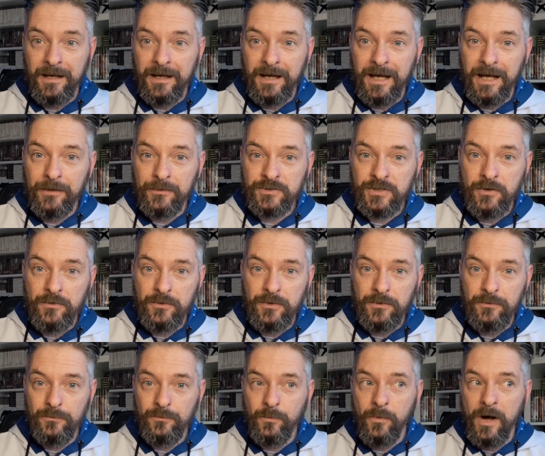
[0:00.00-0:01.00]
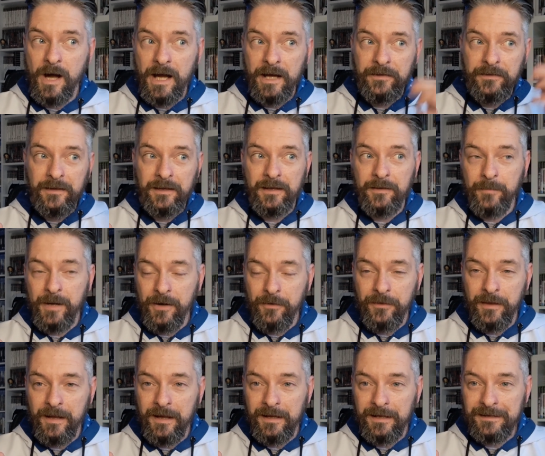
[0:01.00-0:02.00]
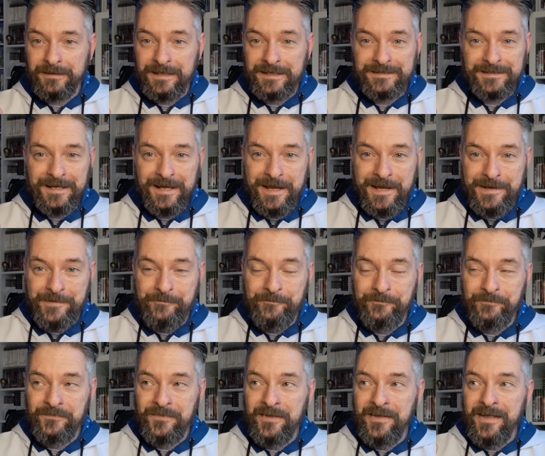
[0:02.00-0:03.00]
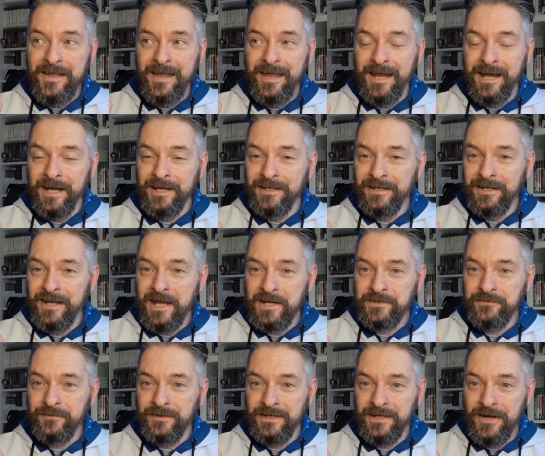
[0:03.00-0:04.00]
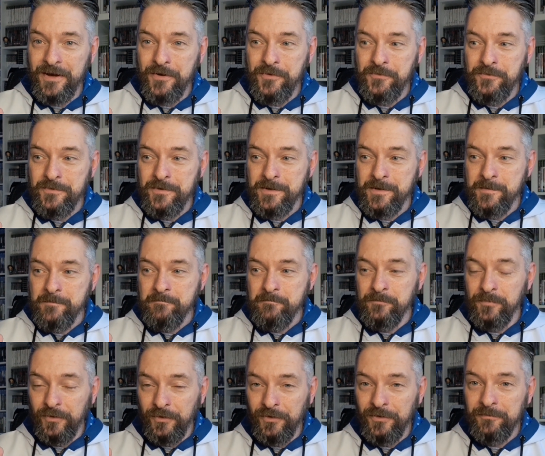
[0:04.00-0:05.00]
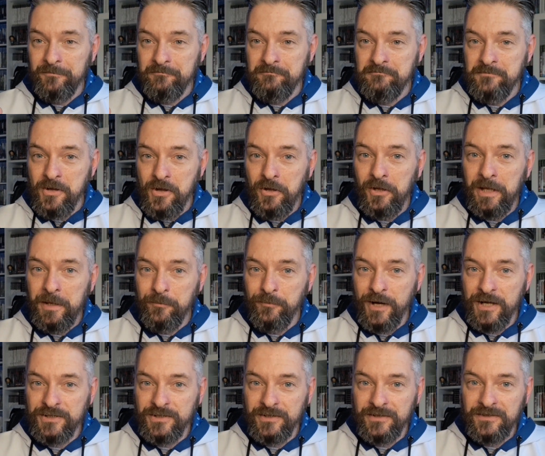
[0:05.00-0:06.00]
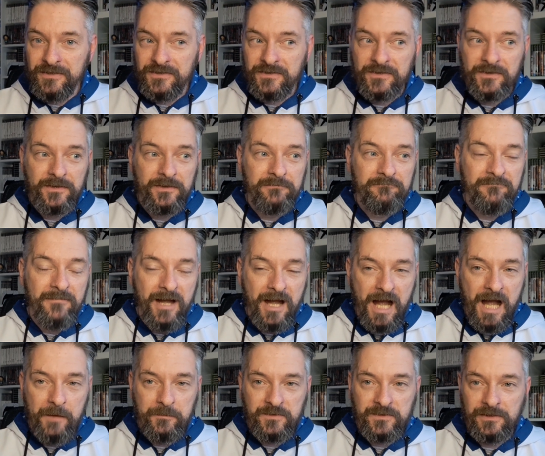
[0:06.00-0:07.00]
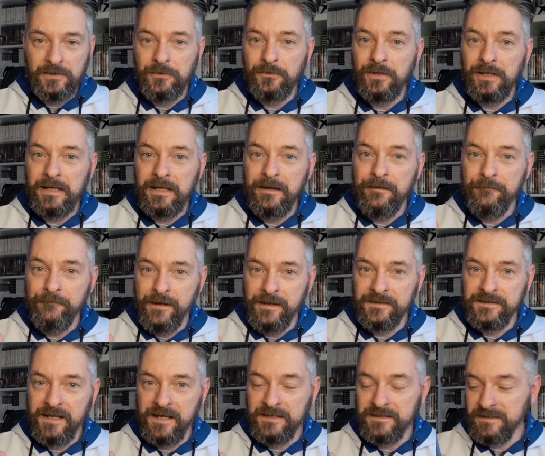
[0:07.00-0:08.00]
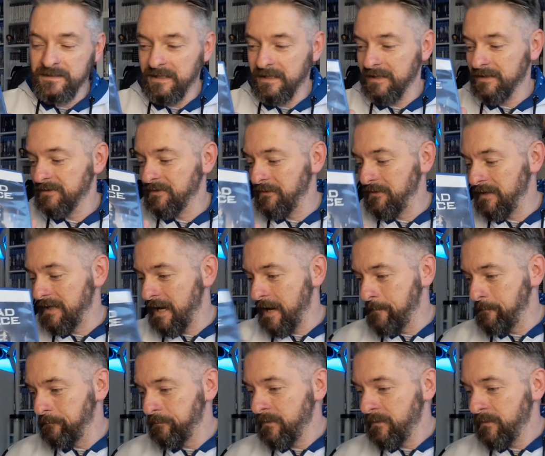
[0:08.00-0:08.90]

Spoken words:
I'll show you what I think about this game in the next video. But early impressions, absolutely fantastic. So yeah,